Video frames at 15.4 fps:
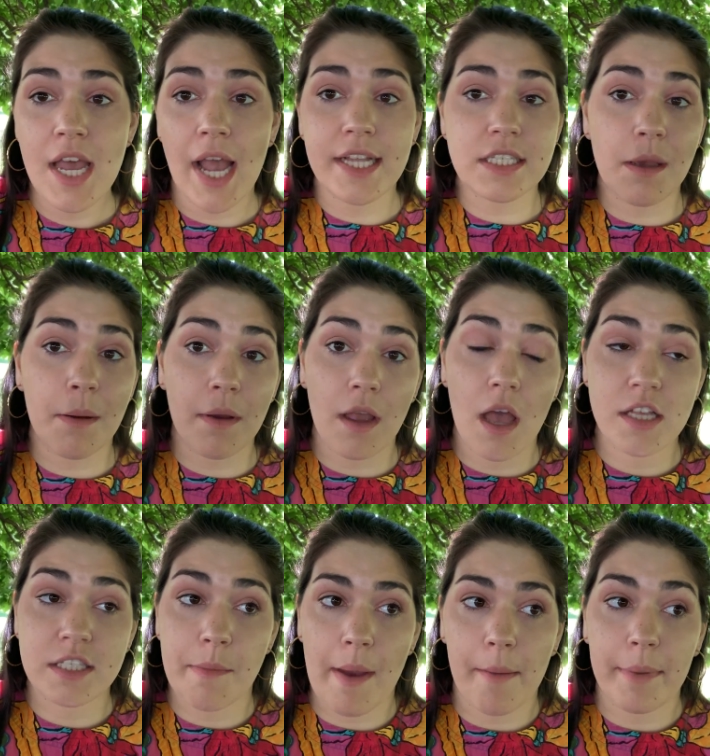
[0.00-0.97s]
It's a
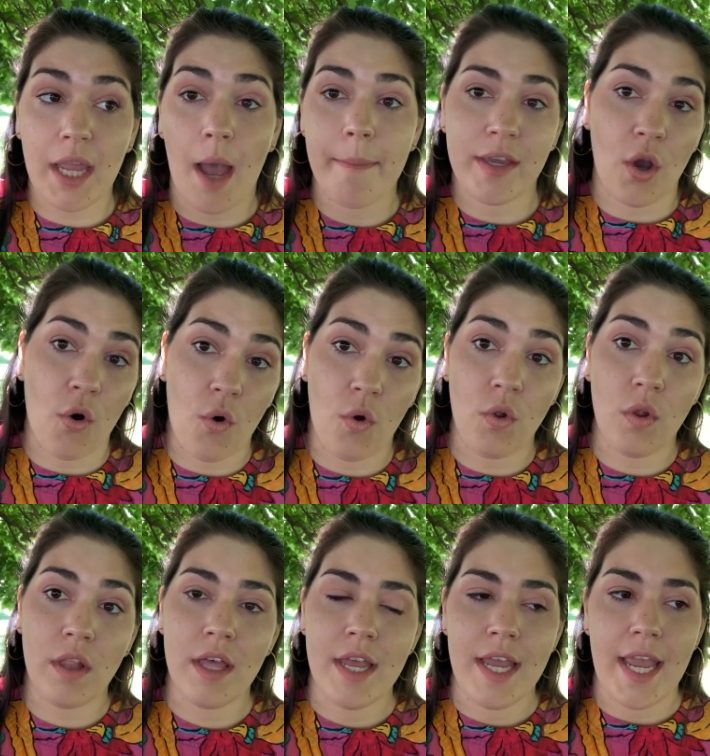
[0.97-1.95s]
it's about becoming
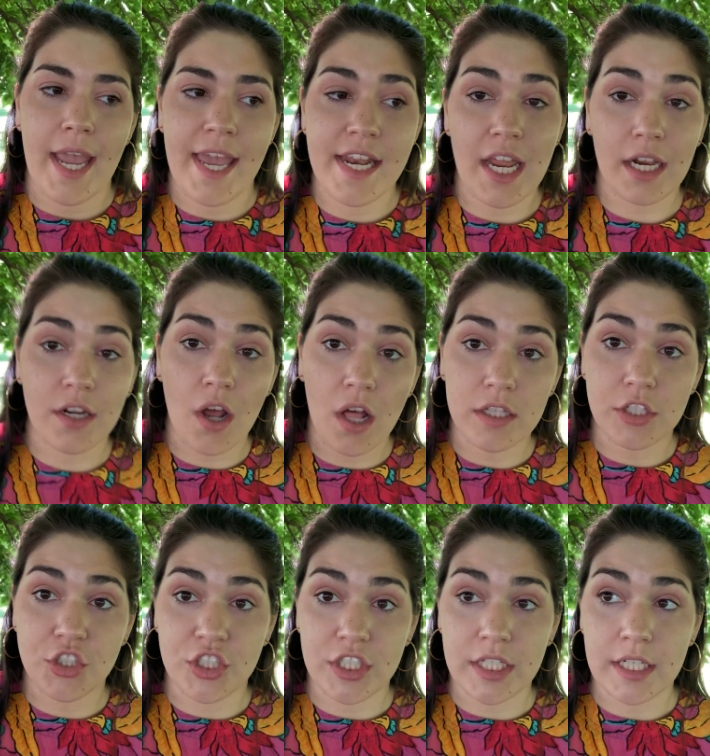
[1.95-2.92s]
whole and
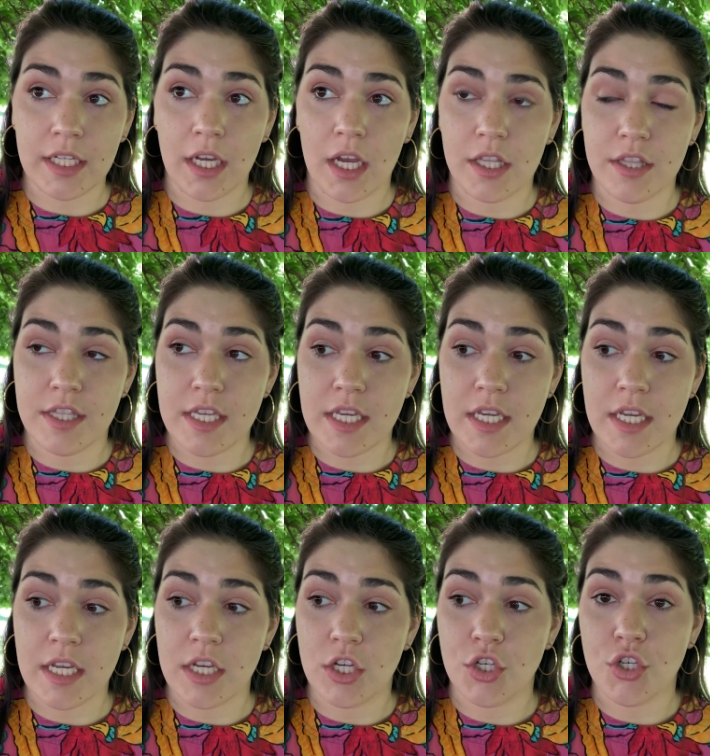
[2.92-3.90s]
acknowledging
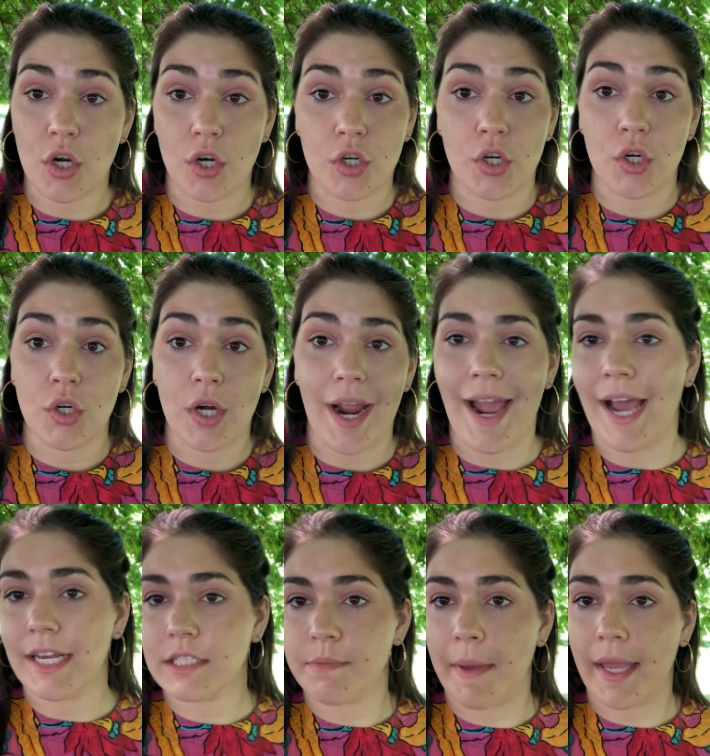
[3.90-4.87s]
the darker
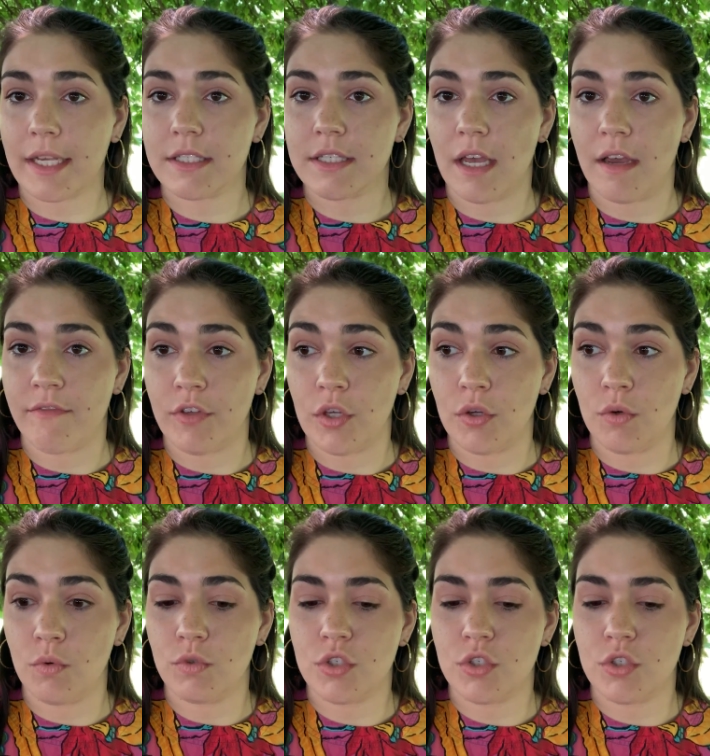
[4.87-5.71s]
aspects of you.